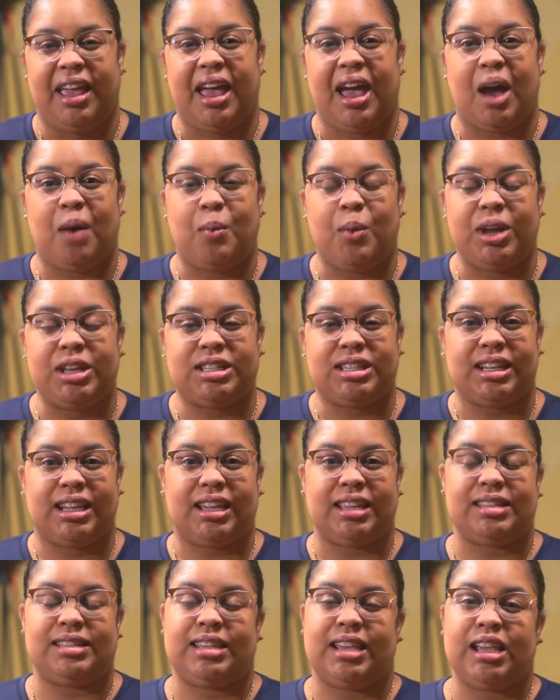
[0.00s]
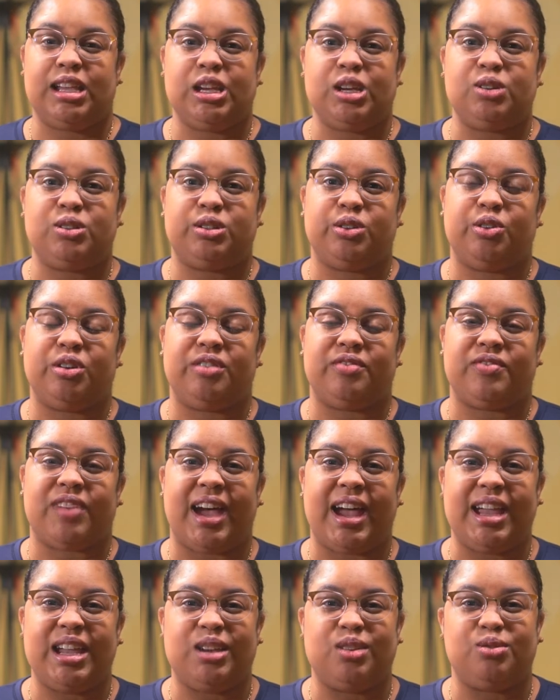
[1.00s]
I want to continue to
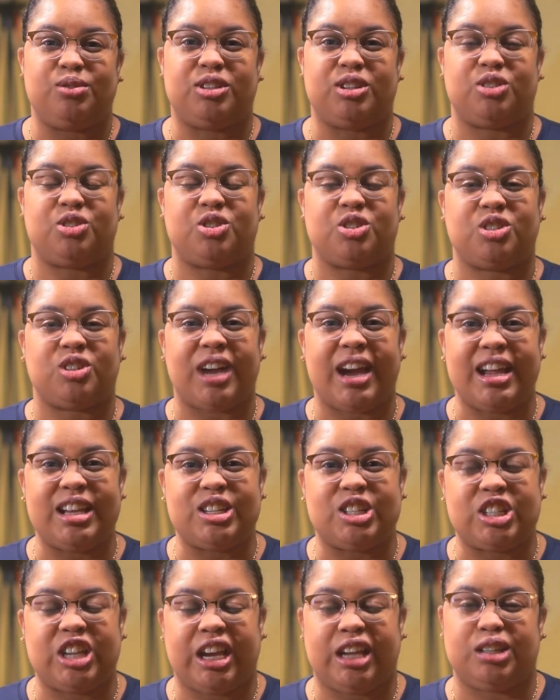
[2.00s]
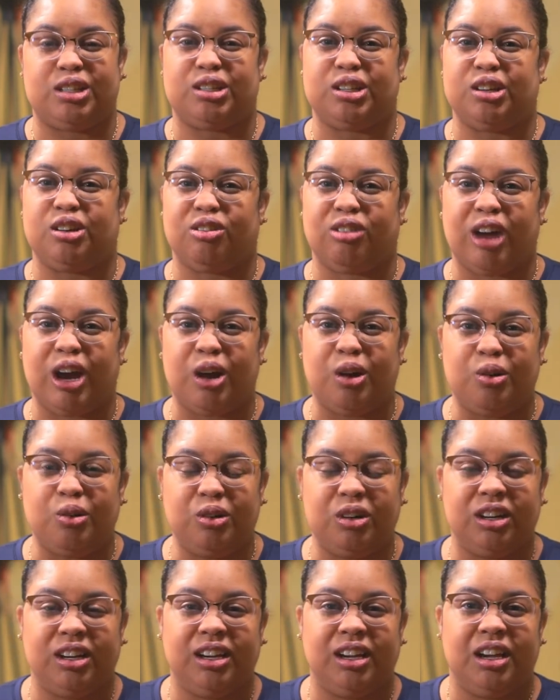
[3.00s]
invite you to stretch and to
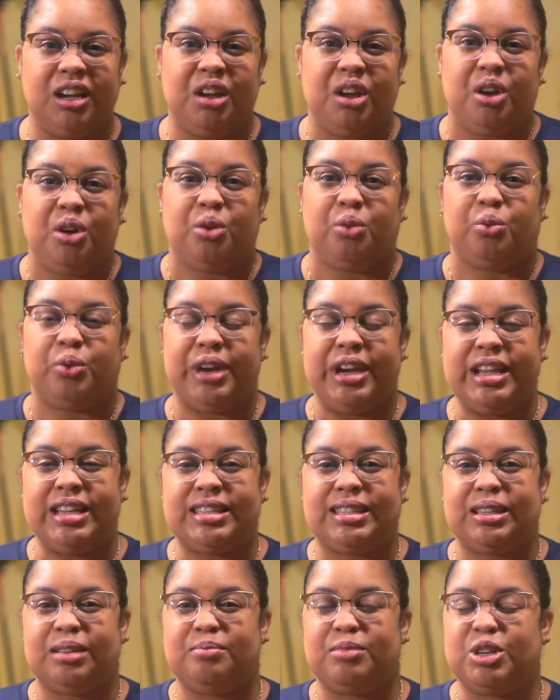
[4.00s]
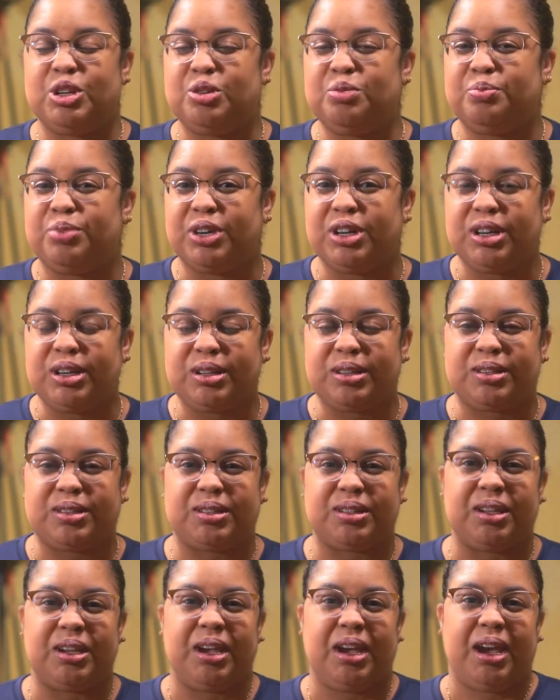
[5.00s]
grow, read some new
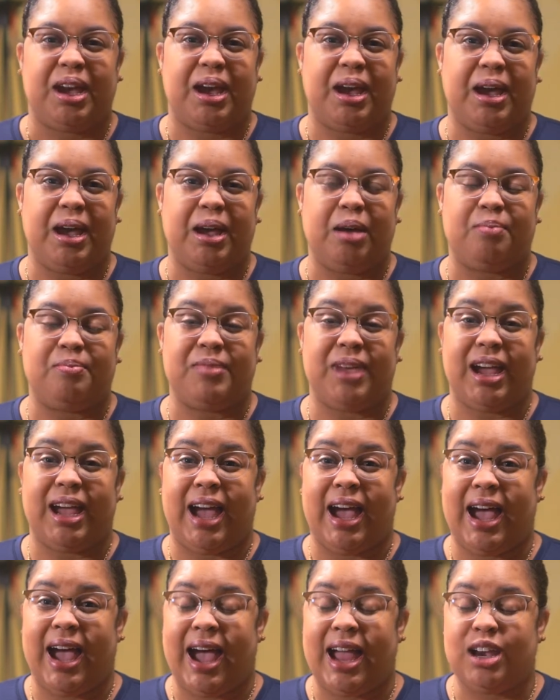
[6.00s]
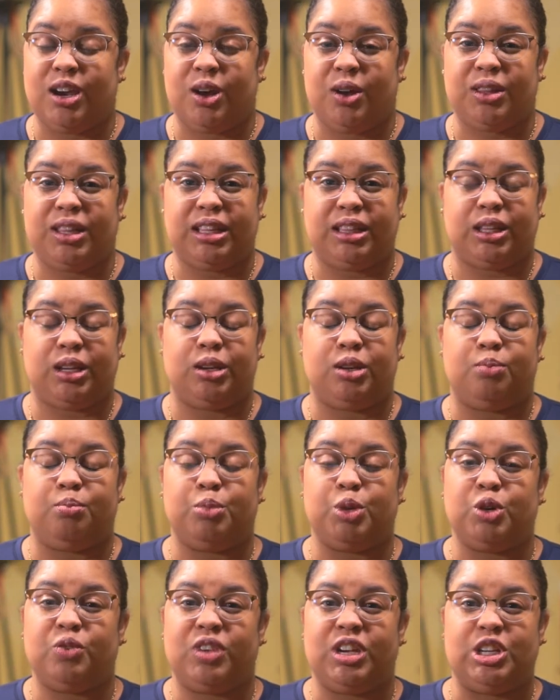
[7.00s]
books. I know that the
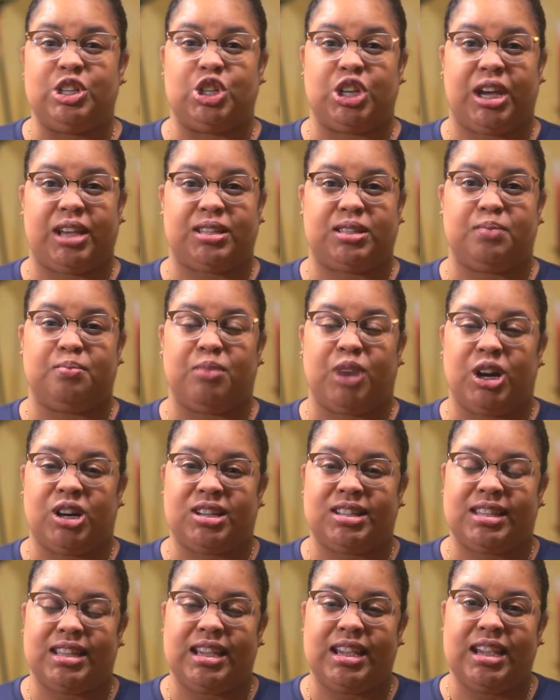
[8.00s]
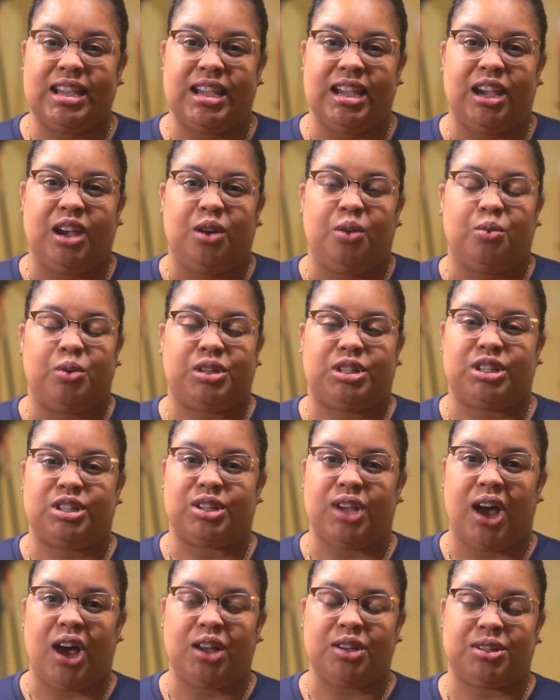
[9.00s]
movie Just Mercy, which is
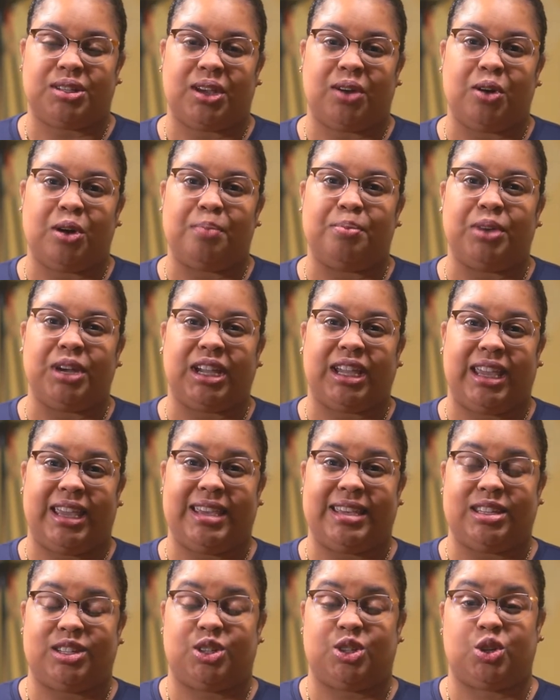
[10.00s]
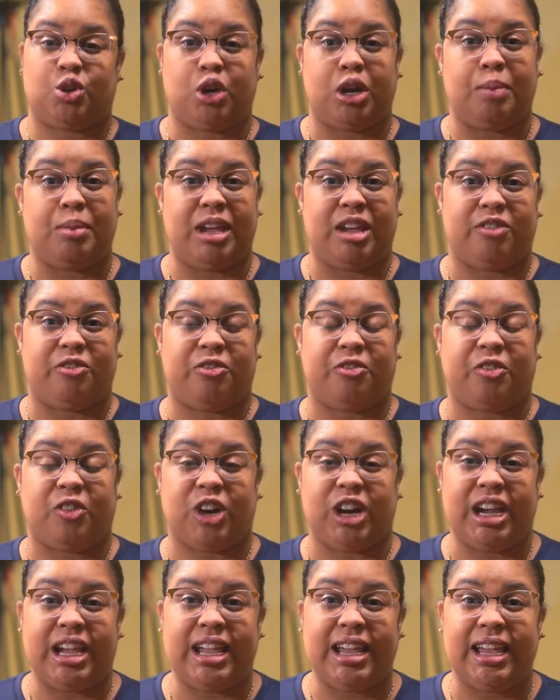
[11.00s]
also a book, is streaming
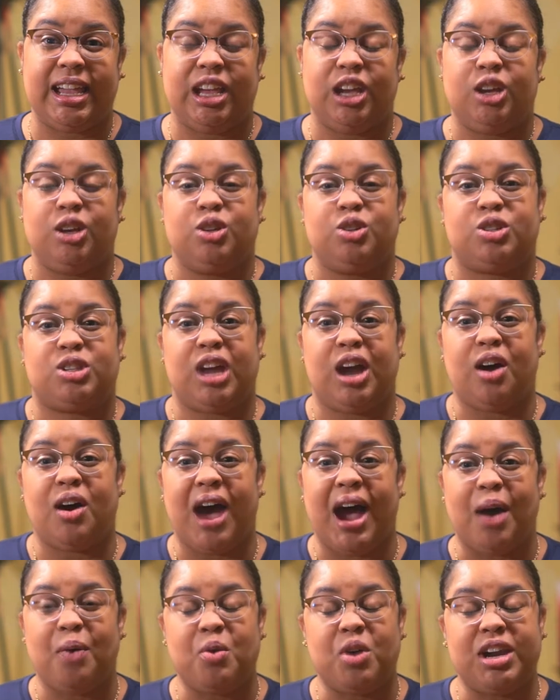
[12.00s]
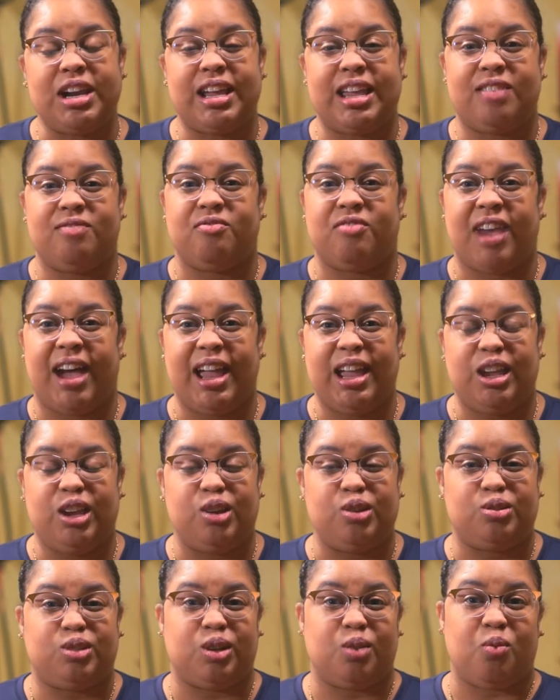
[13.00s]
free. So I want to invite
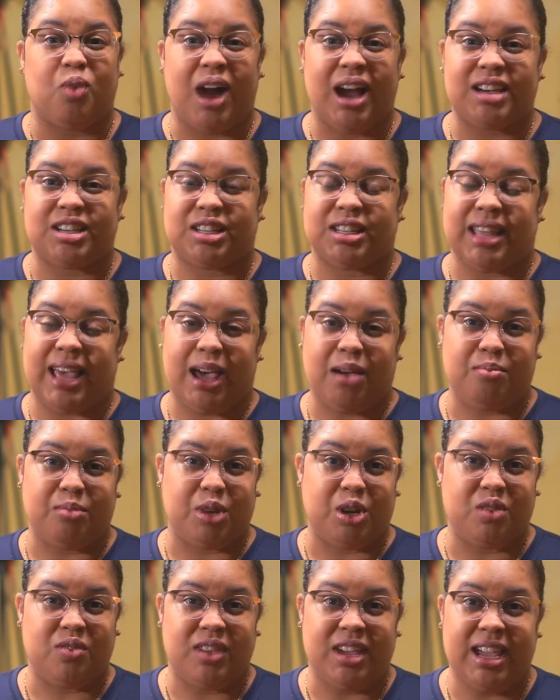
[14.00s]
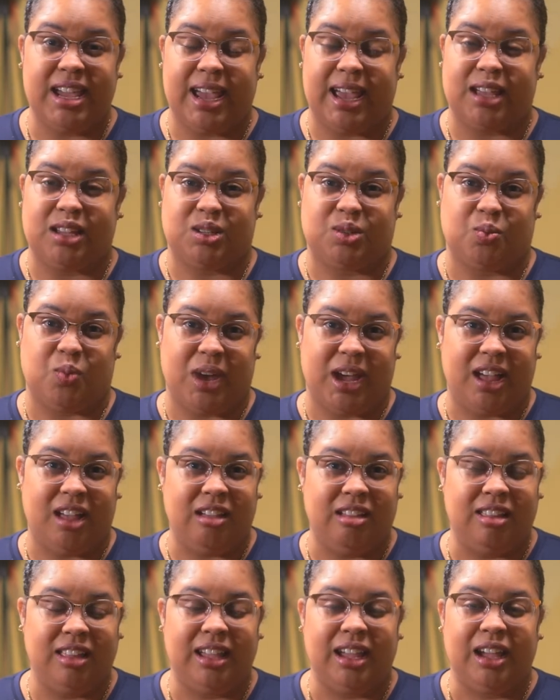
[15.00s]
you to watch that movie as
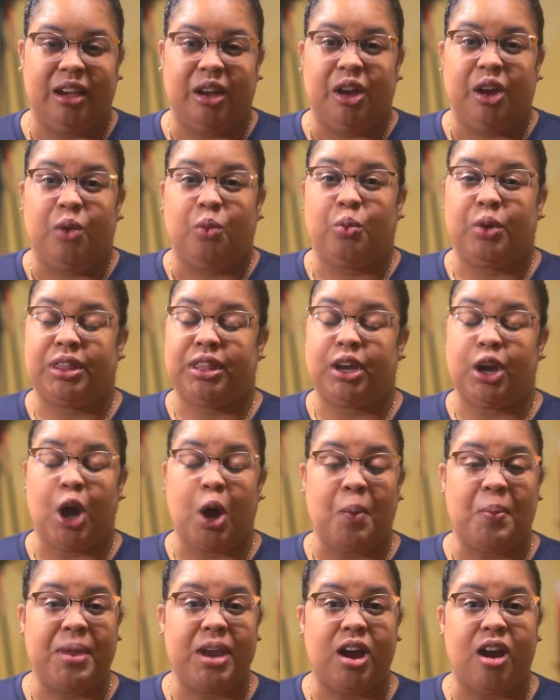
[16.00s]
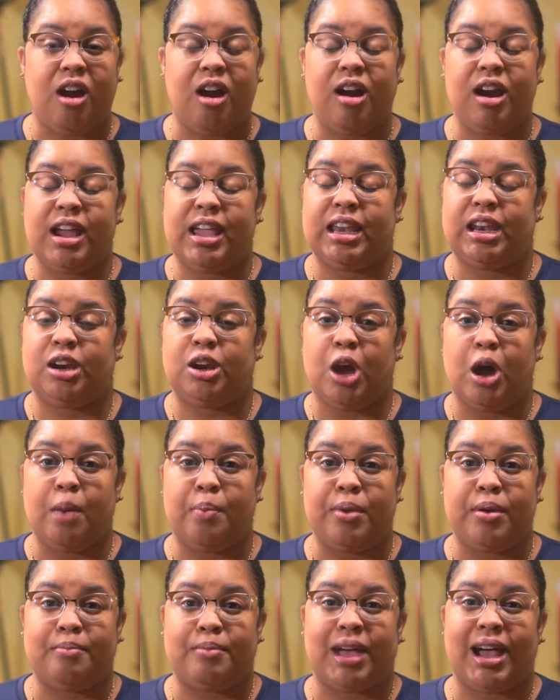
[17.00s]
well, with an open heart and an
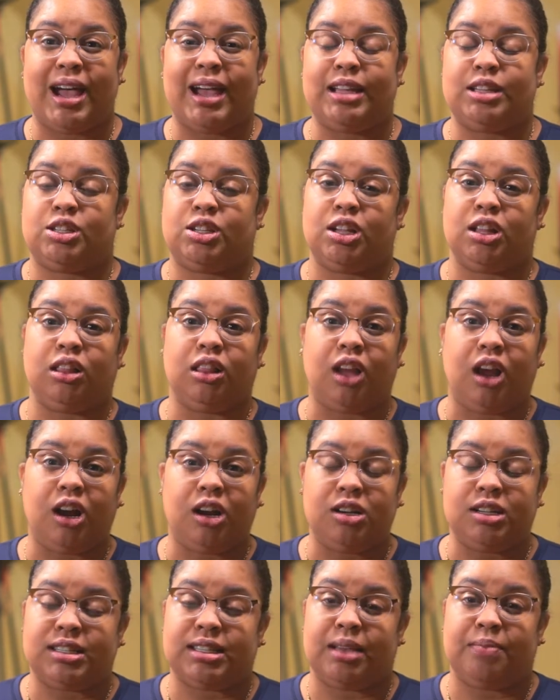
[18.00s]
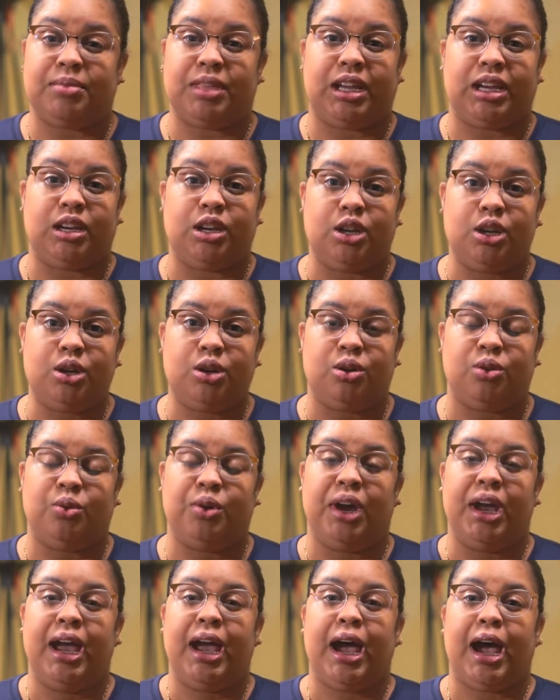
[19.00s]
open mind to learn something new
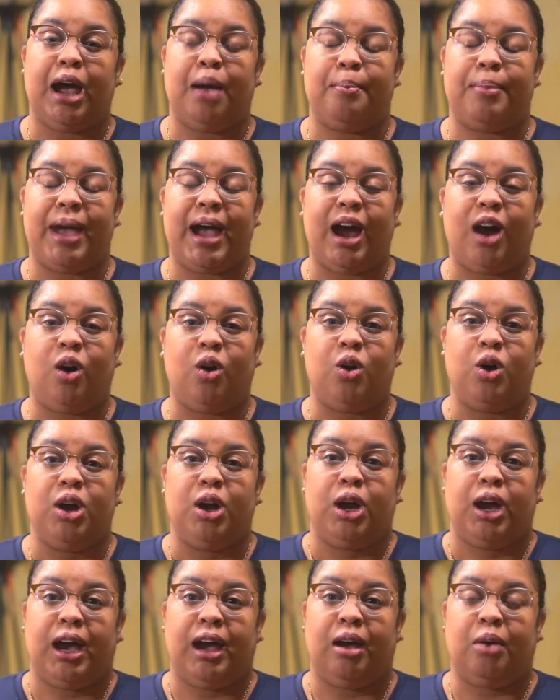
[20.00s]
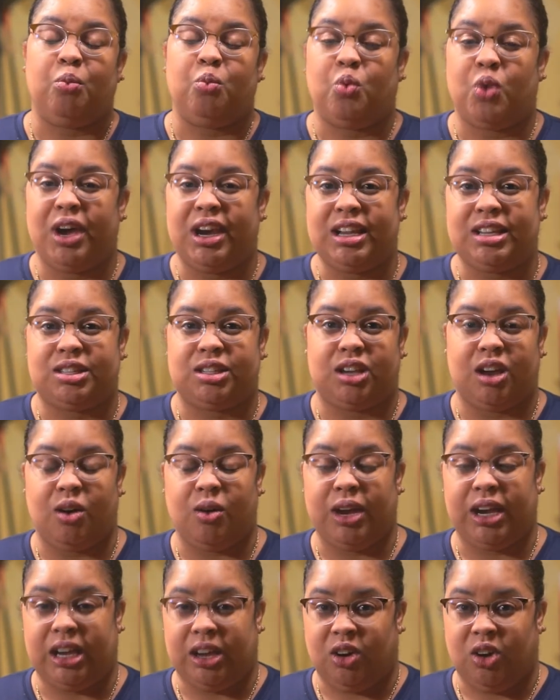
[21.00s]
about what is
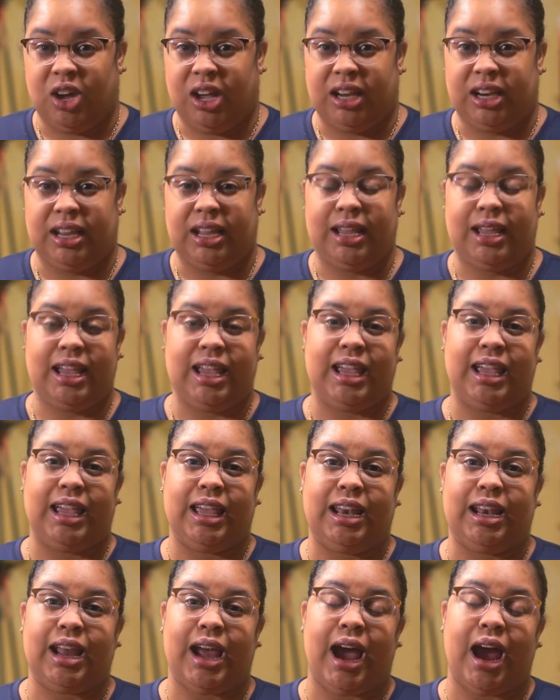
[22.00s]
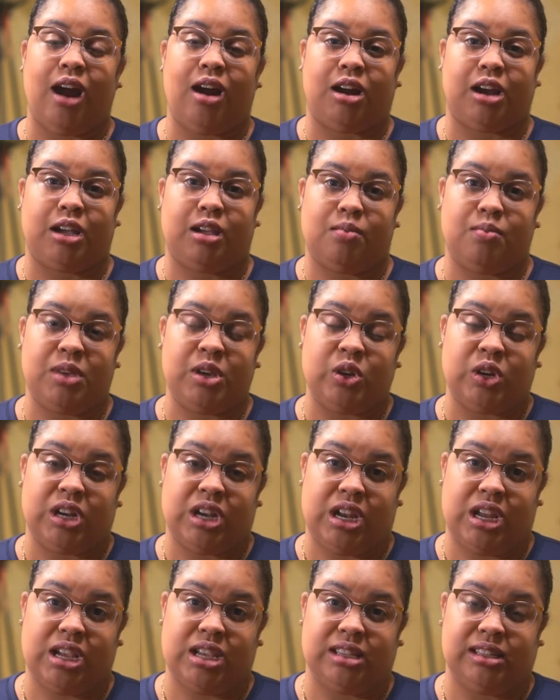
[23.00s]
going on in our
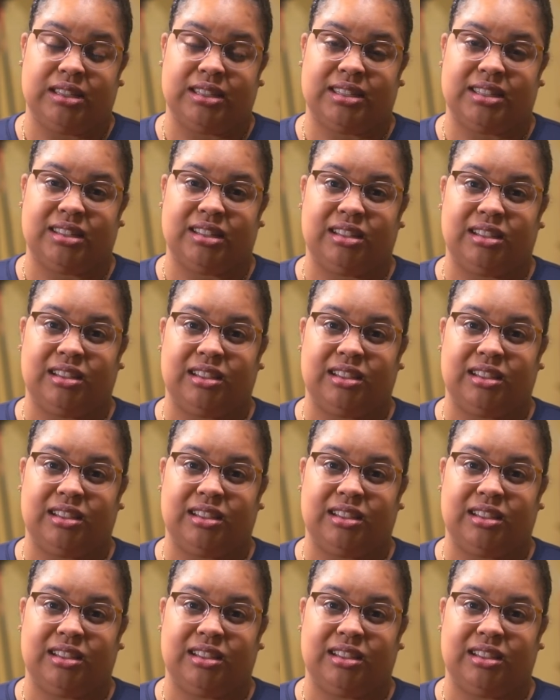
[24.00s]
communities.